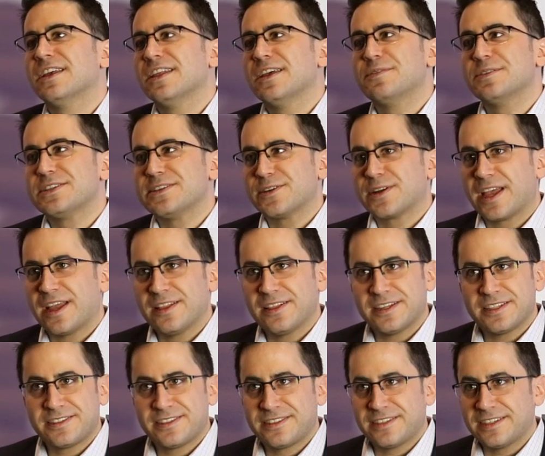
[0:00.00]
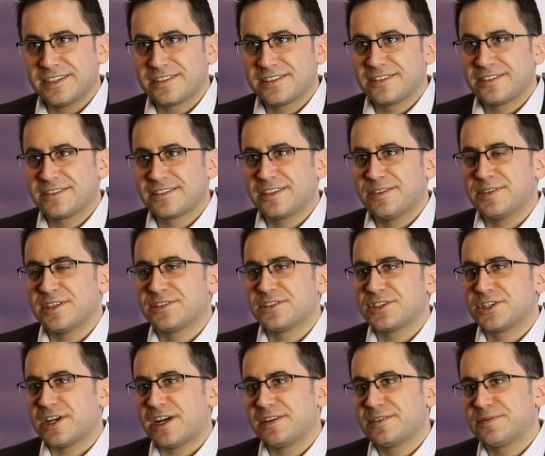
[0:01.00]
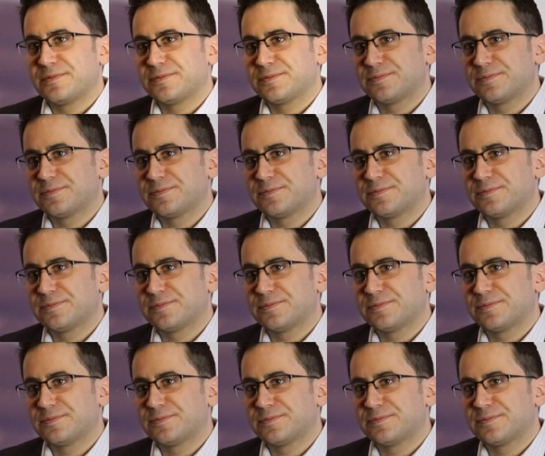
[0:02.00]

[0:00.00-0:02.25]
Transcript: it was okay, let's give this a shot.